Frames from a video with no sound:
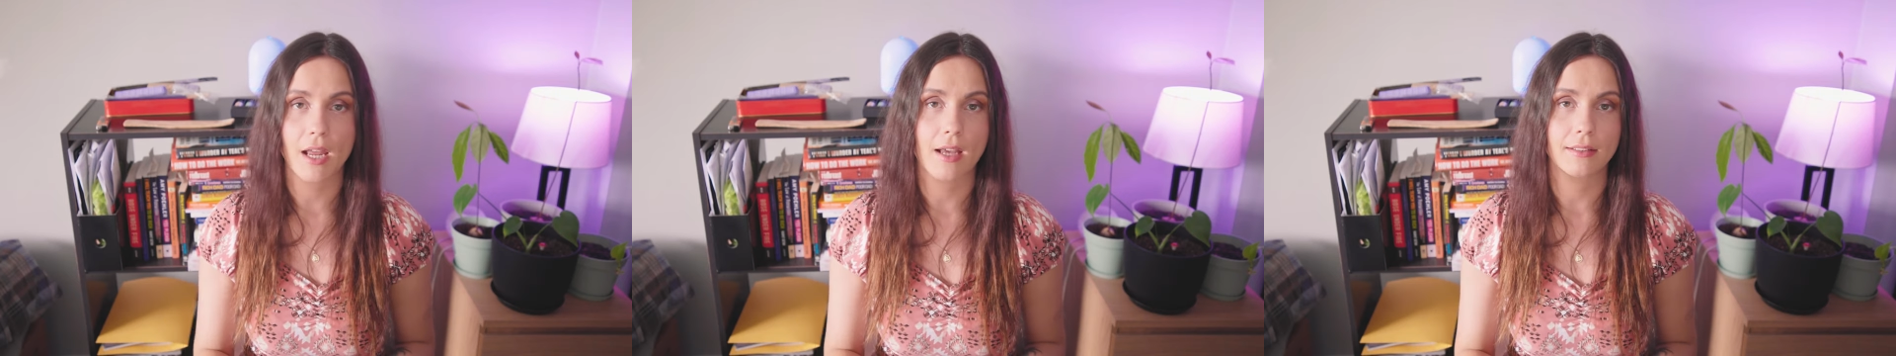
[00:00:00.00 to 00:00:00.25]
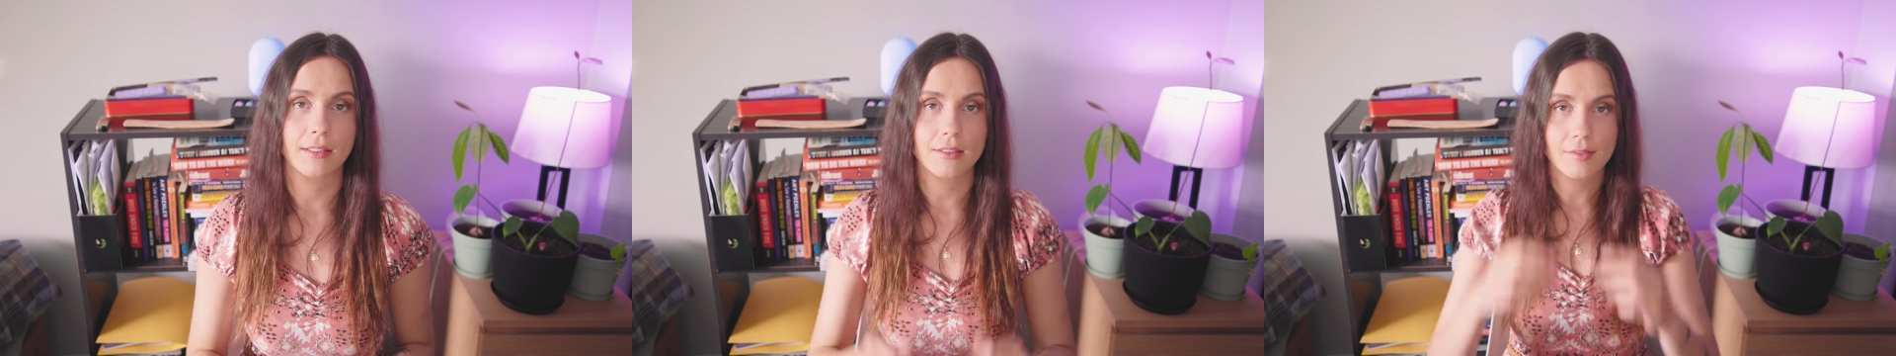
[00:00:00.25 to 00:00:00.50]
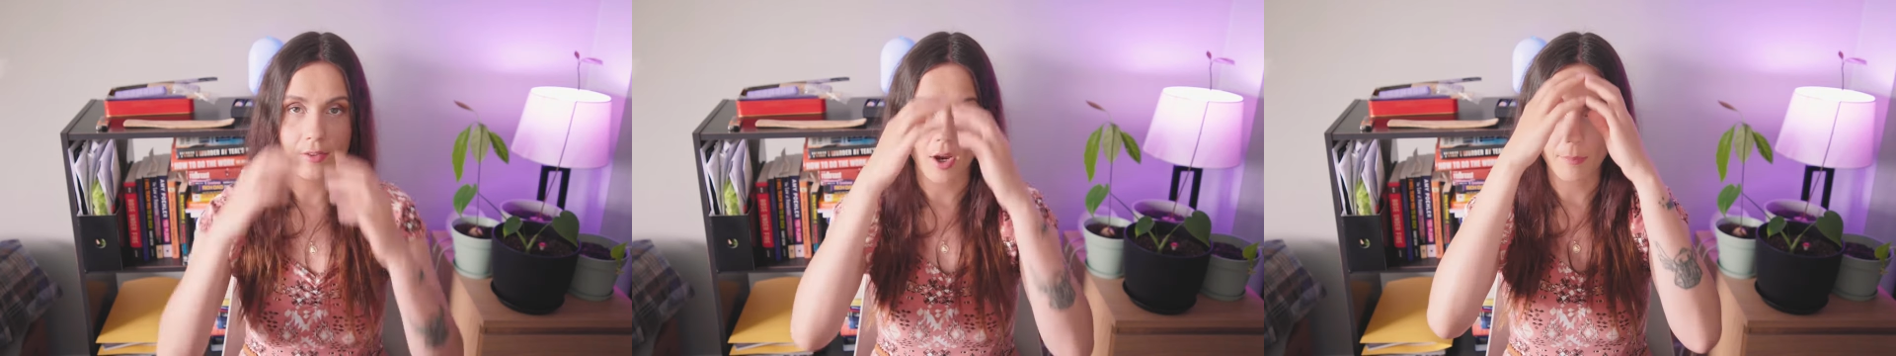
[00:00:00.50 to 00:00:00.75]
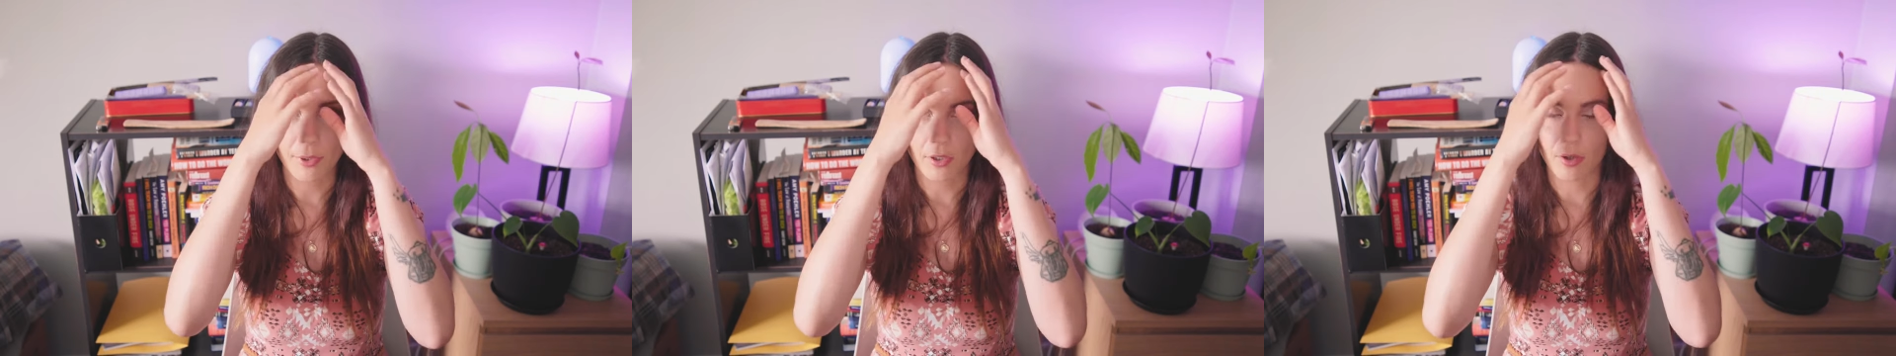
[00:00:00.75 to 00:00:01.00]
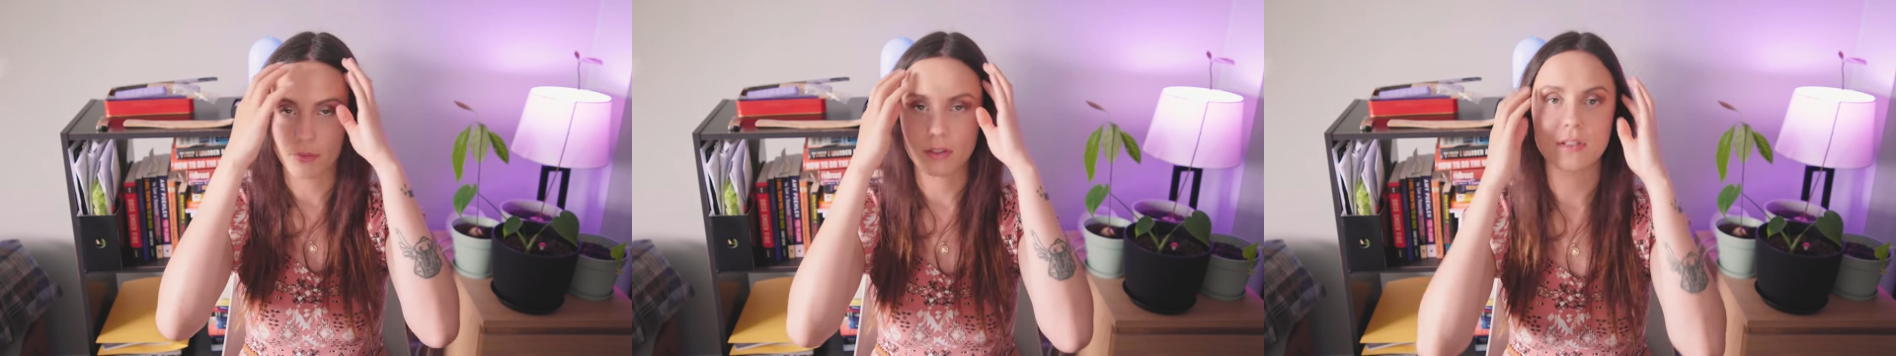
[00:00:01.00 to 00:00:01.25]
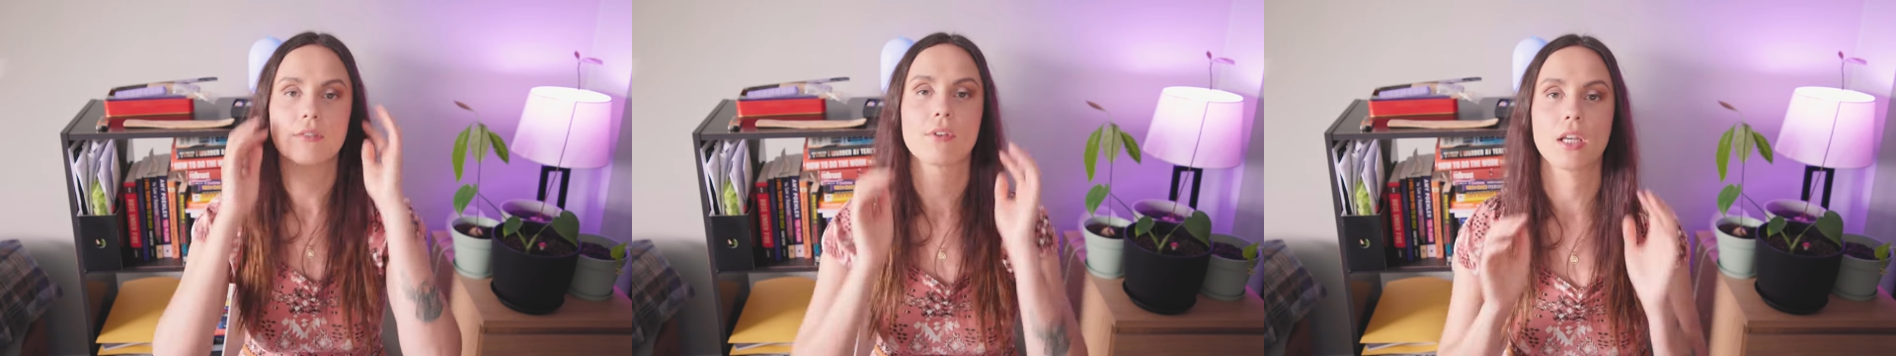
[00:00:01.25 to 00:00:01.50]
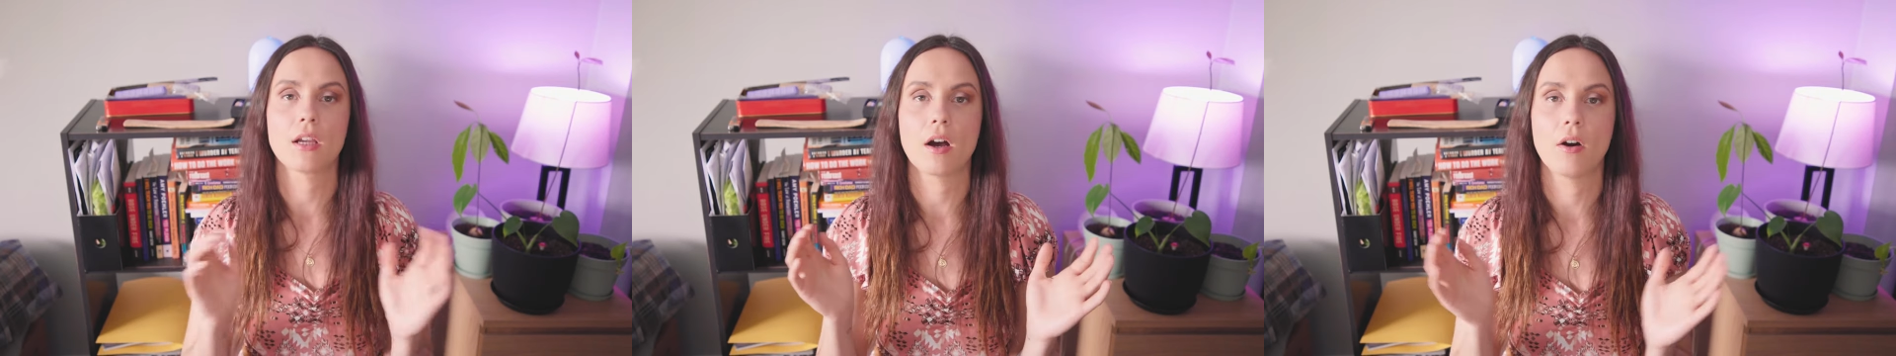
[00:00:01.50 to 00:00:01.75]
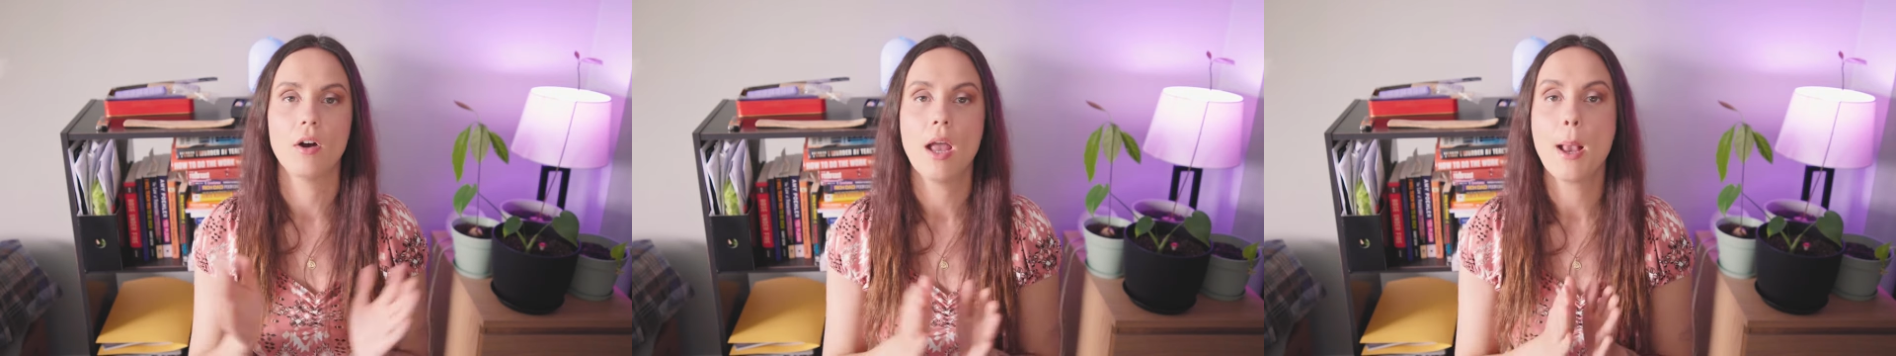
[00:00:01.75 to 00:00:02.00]
not least topic of this
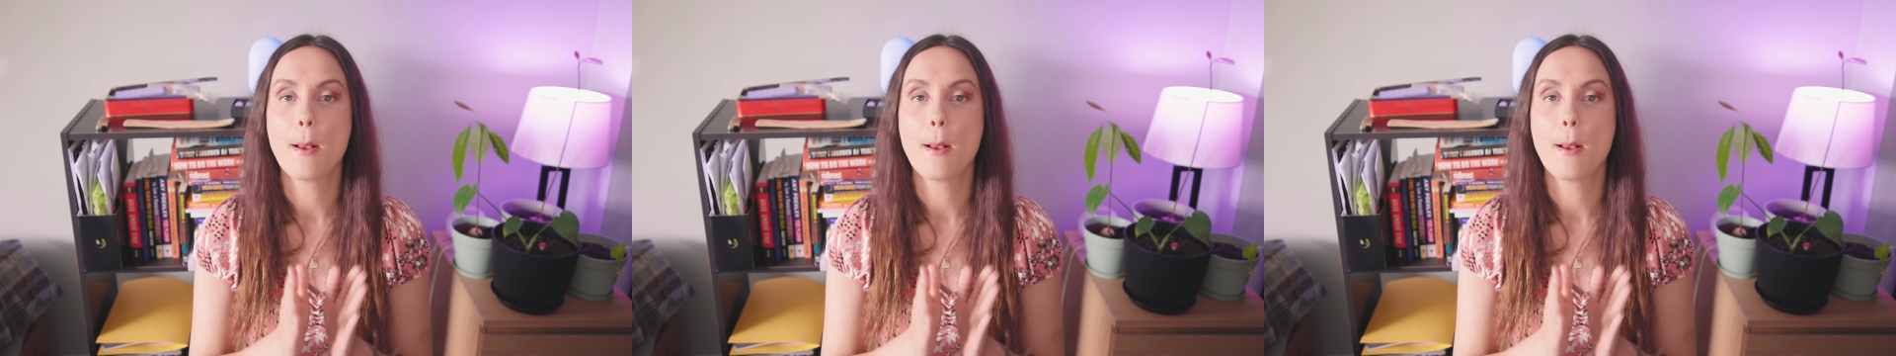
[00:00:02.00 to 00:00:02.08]
video,